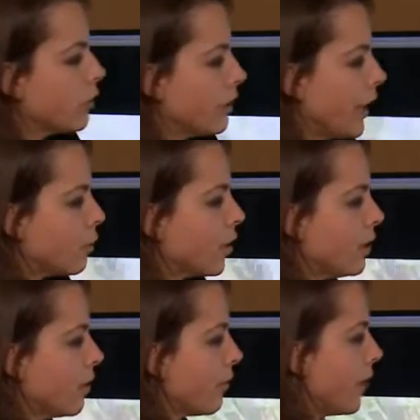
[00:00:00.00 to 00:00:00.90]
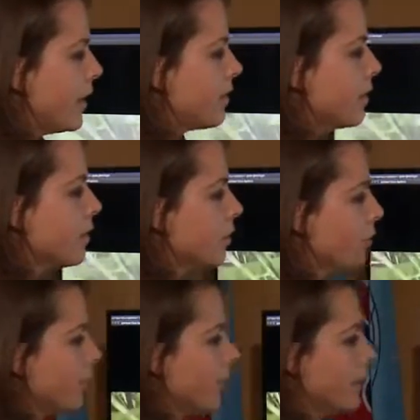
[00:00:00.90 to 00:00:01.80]
of the network interfaces
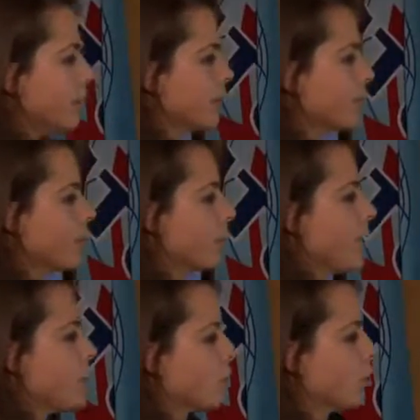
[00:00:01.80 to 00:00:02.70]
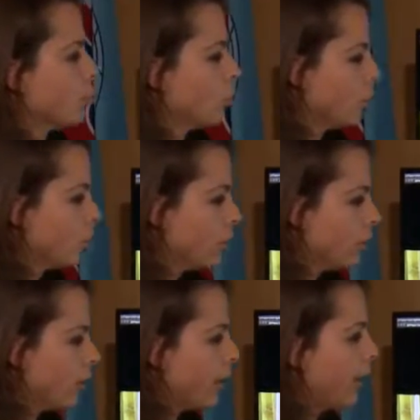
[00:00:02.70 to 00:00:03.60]
to feed this information to
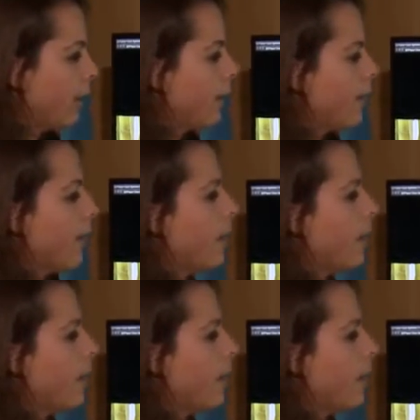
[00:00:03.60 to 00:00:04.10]
the